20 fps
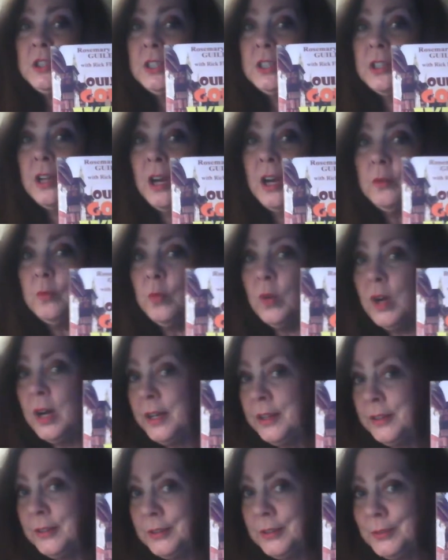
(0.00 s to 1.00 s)
Gone
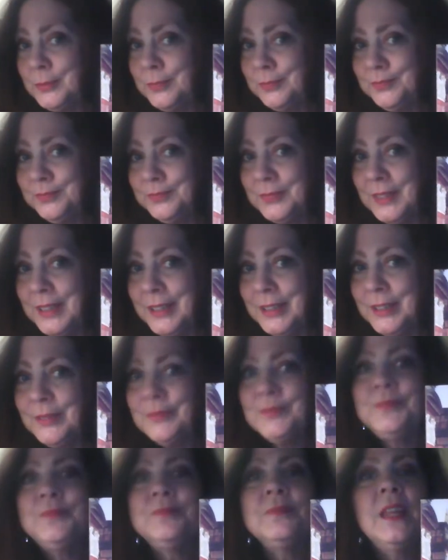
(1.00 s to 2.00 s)
Wild, okay?
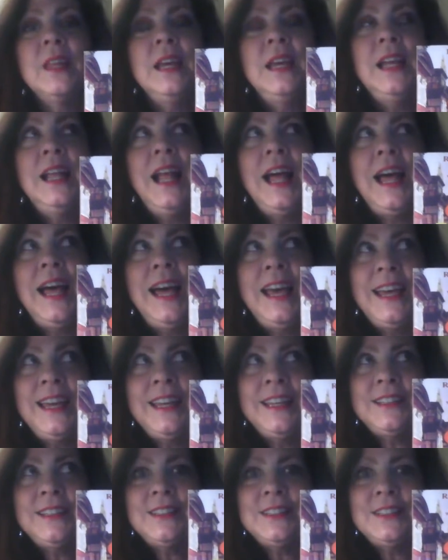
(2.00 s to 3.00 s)

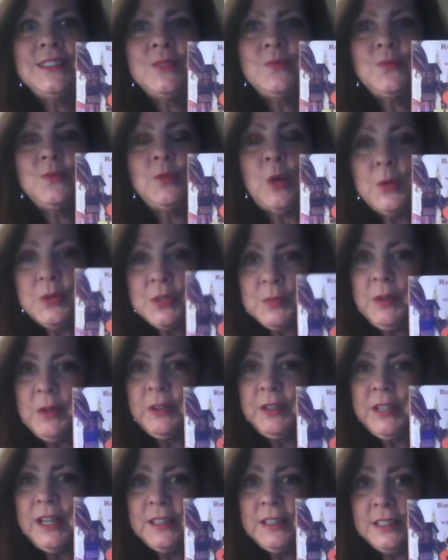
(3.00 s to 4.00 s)
And
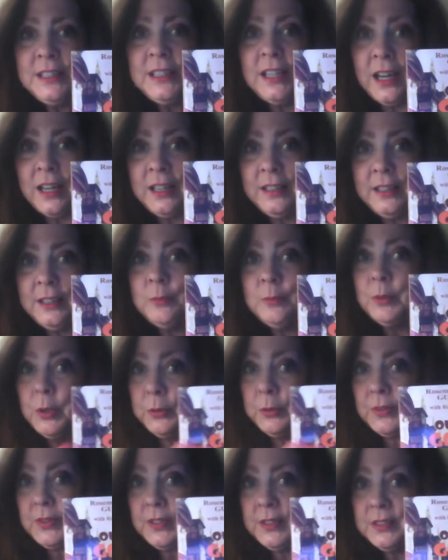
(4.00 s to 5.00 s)
Rosemary Ellen Guiley
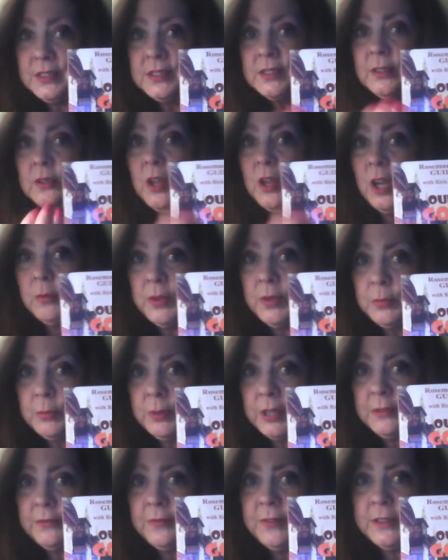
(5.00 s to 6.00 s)
wrote this along with
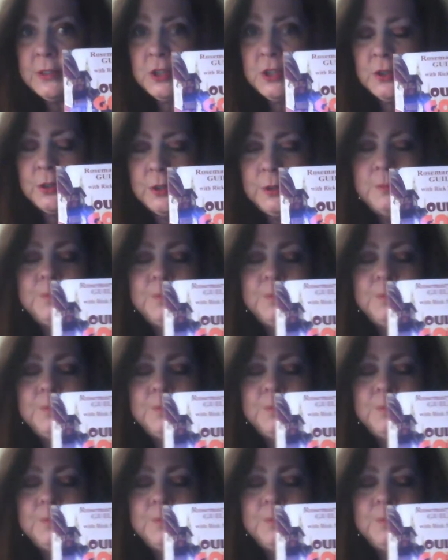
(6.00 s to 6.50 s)
Rick Fisher.